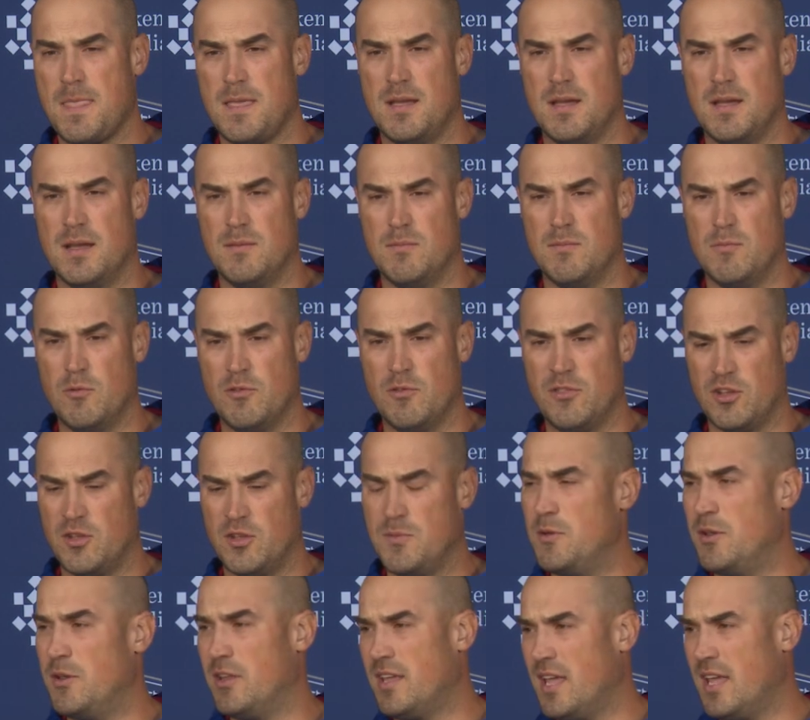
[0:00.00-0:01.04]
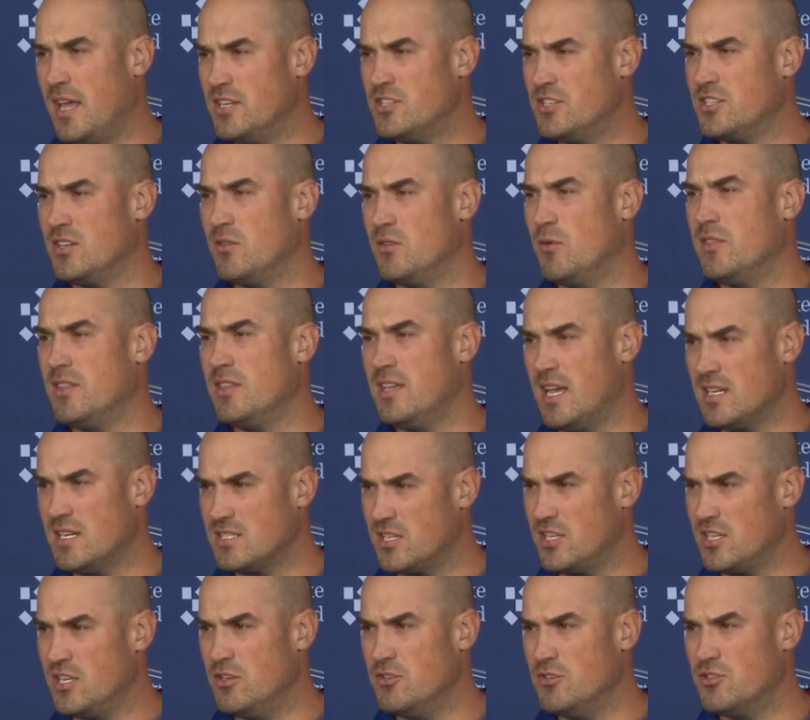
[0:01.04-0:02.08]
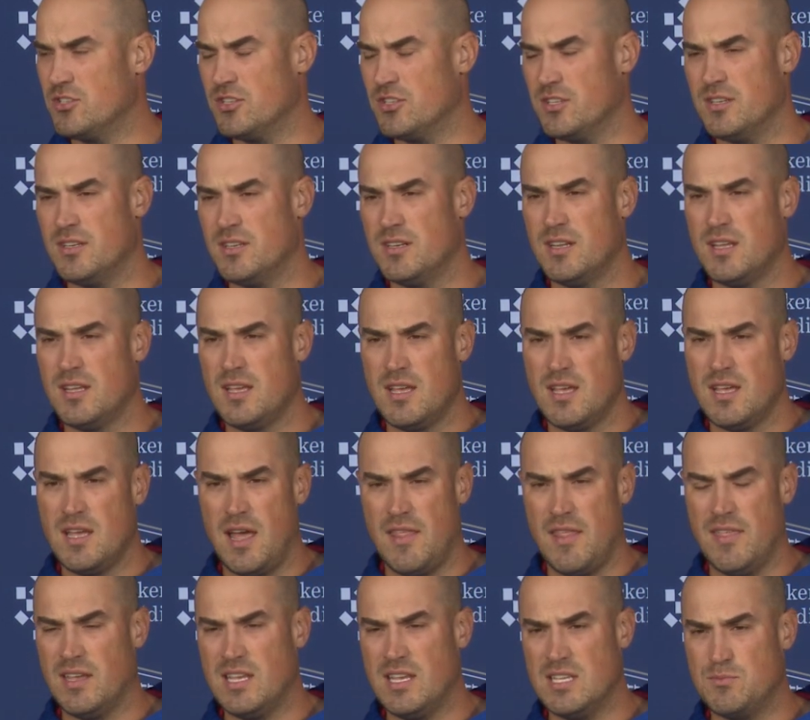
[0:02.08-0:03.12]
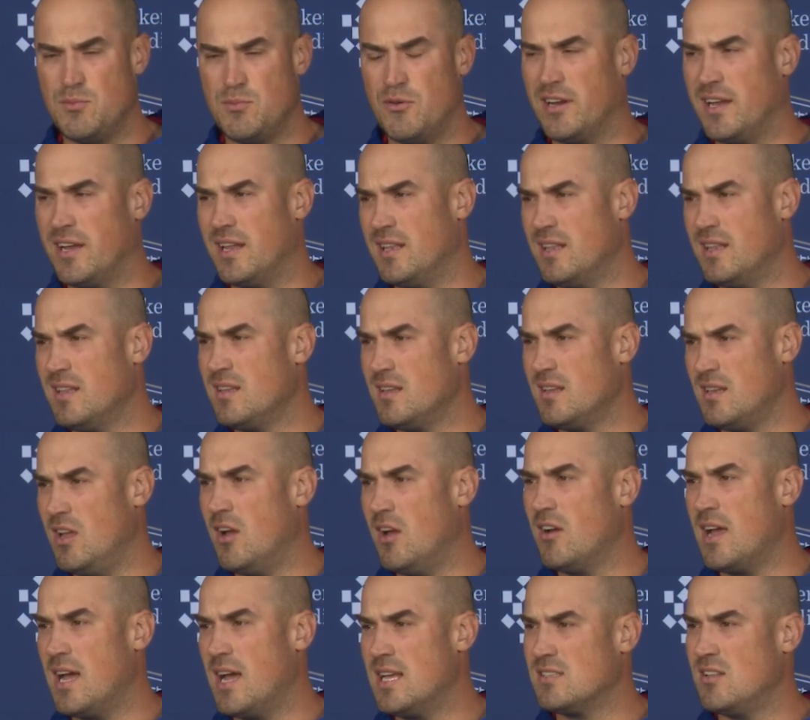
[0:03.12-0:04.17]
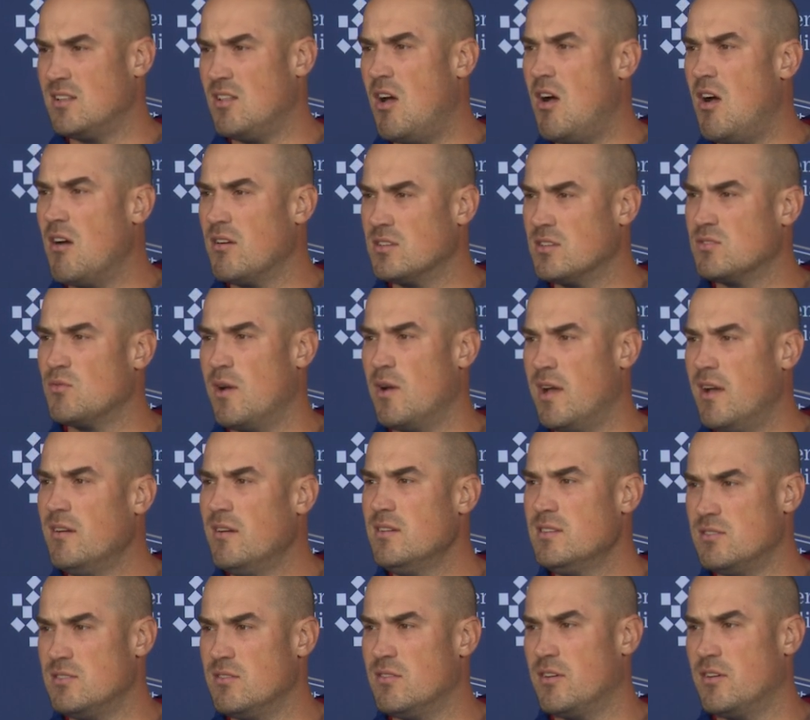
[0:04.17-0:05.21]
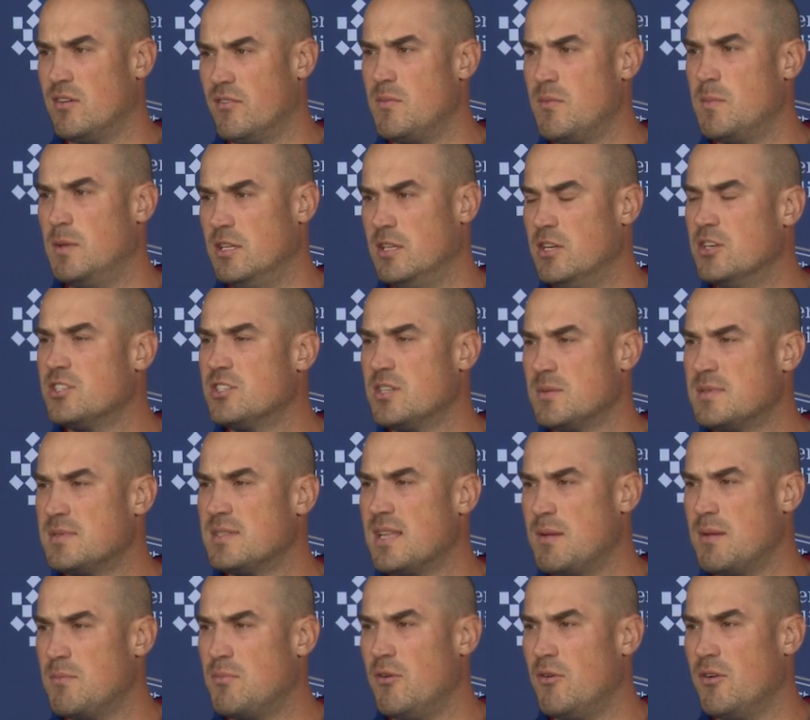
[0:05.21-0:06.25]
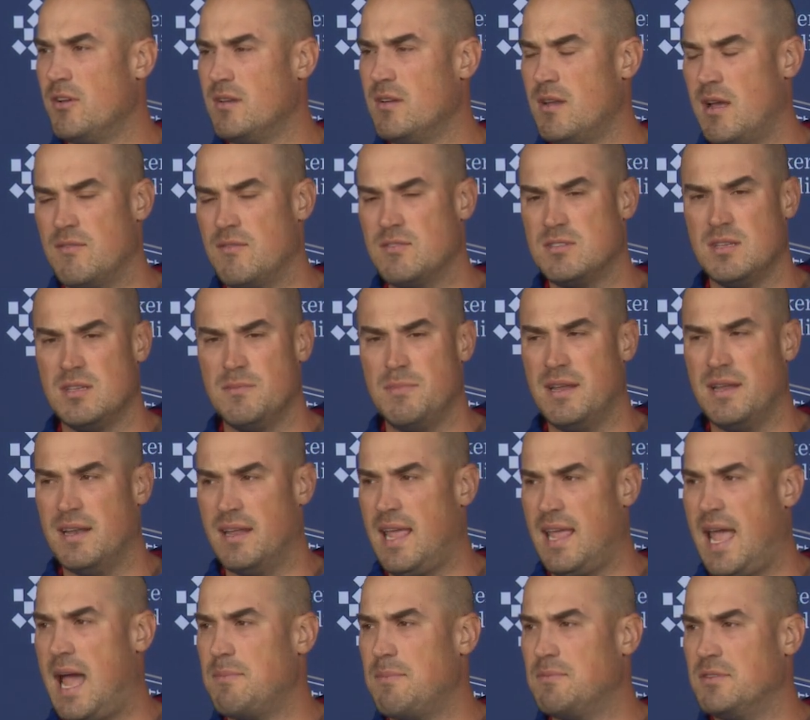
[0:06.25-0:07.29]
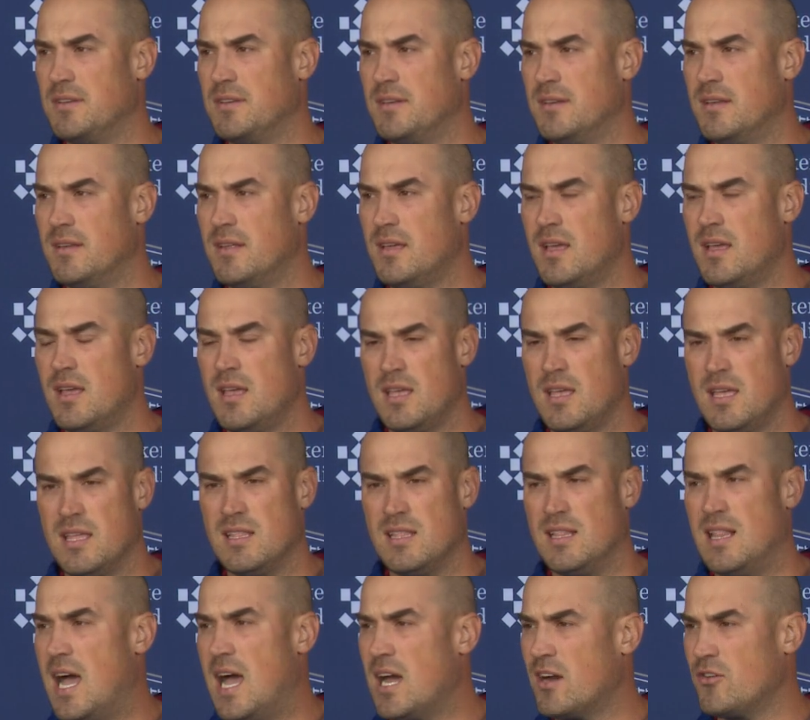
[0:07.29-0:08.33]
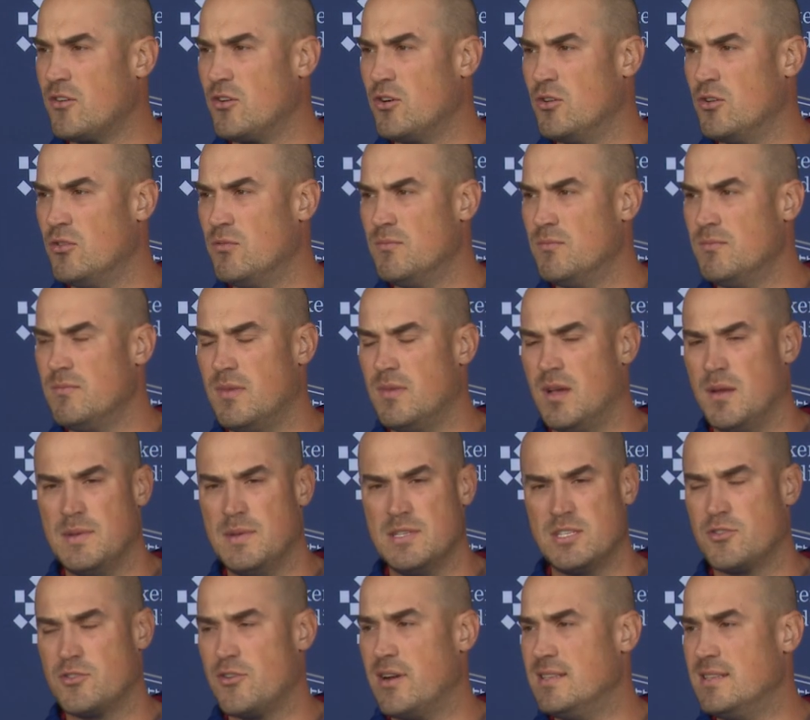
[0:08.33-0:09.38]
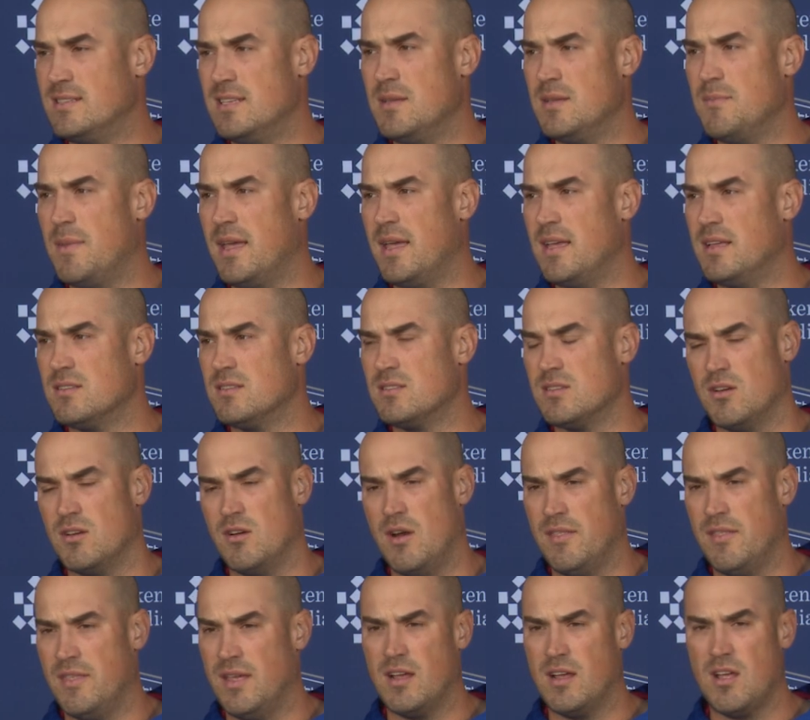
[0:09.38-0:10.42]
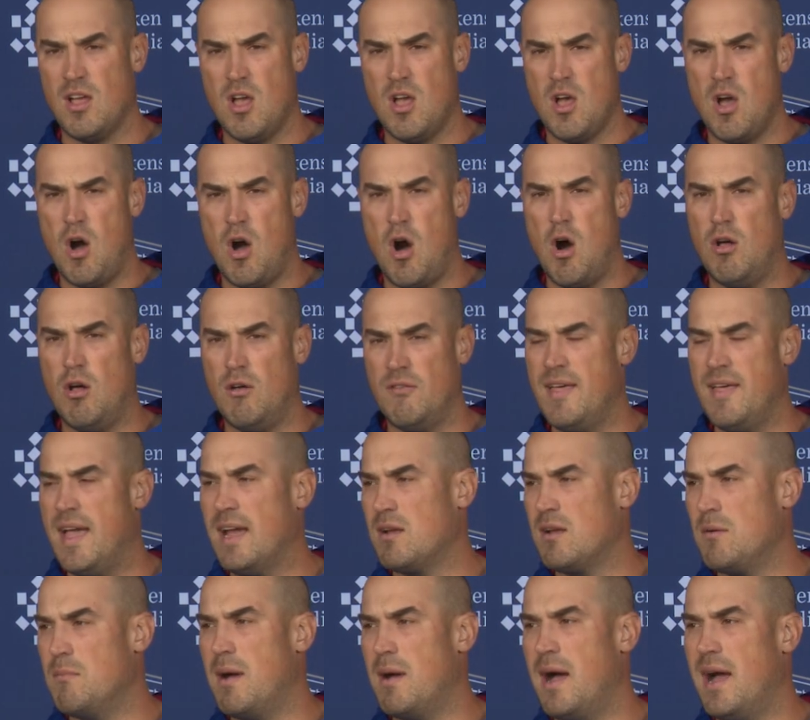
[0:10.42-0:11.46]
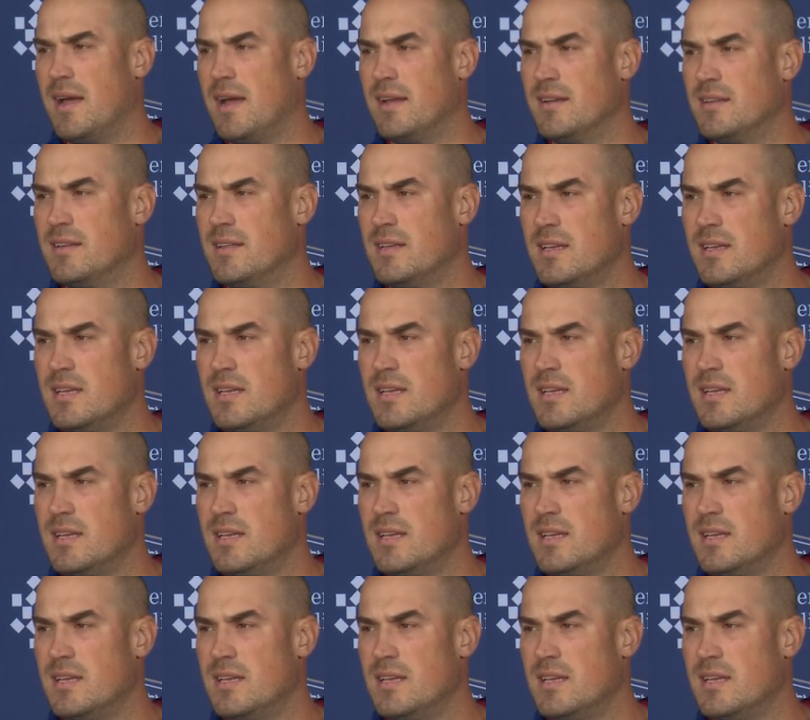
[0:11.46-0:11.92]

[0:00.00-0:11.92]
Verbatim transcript: um, with the communication, with the execution. I think he's bringing young guys along as well. doing it from a leadership standpoint. Obviously, being a captain in the locker room, um, he's a great teammate. So I think all of that combined